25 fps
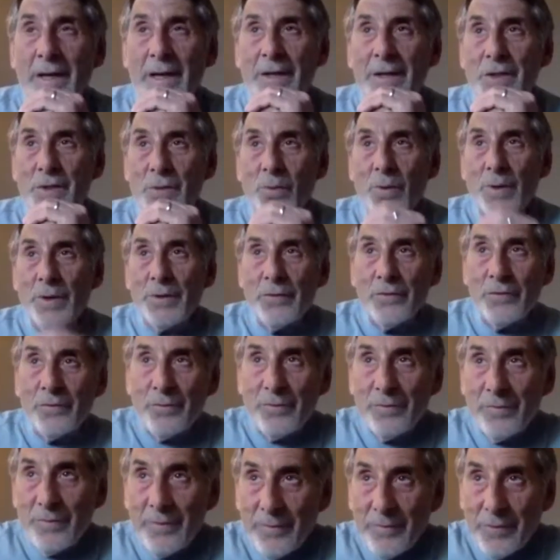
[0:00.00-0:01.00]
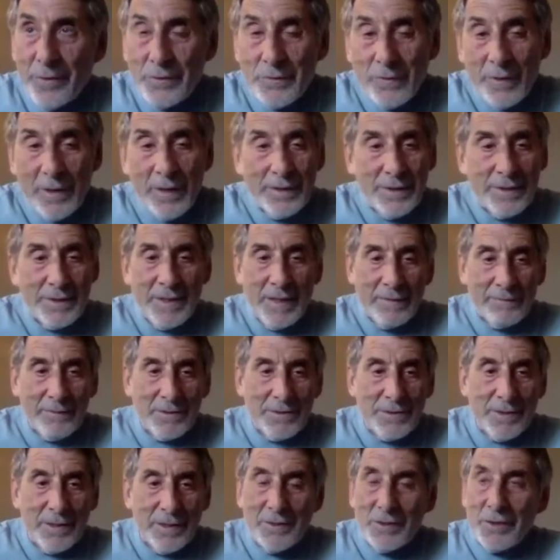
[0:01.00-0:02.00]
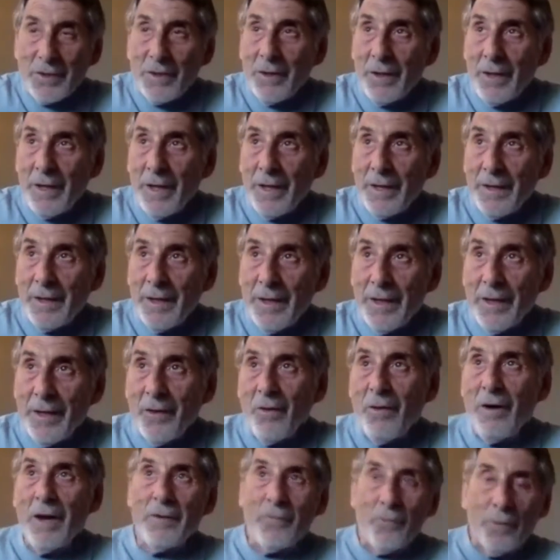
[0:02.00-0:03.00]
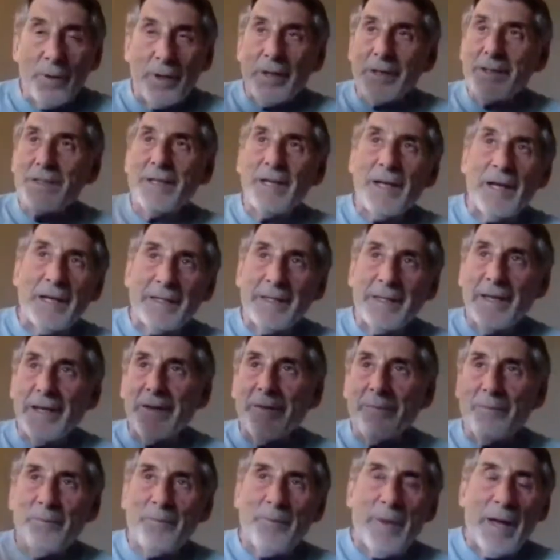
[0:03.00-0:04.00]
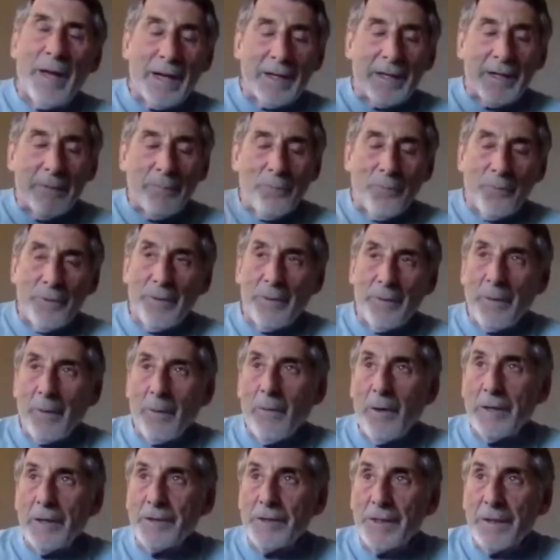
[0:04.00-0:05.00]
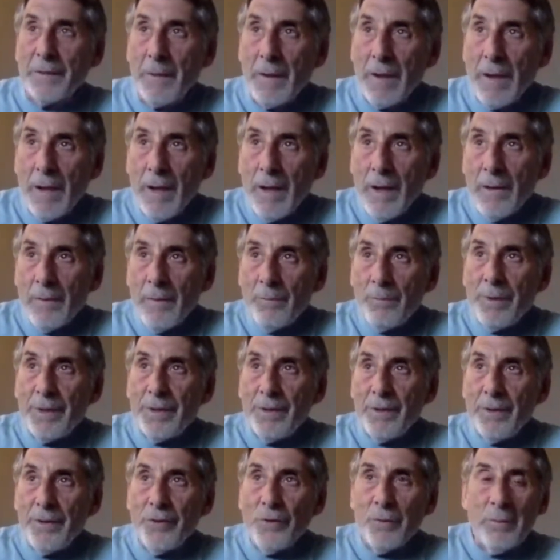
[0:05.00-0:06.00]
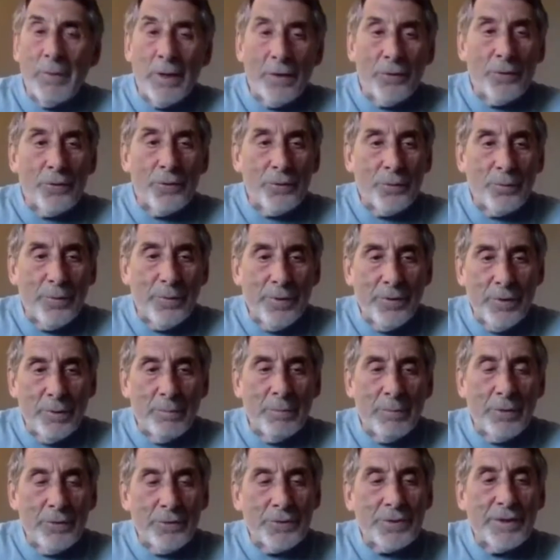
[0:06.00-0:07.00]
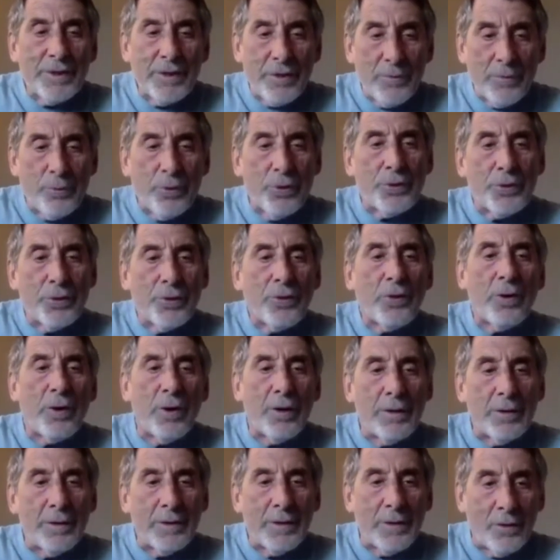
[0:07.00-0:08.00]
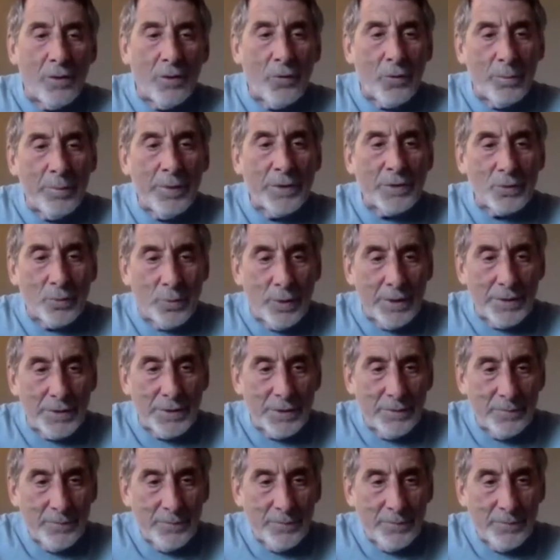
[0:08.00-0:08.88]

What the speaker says: just want to, first of all, I just have to say, Joey, and a lot of what I say I can't back up with logic, but your mother's death broke your heart in all the best ways.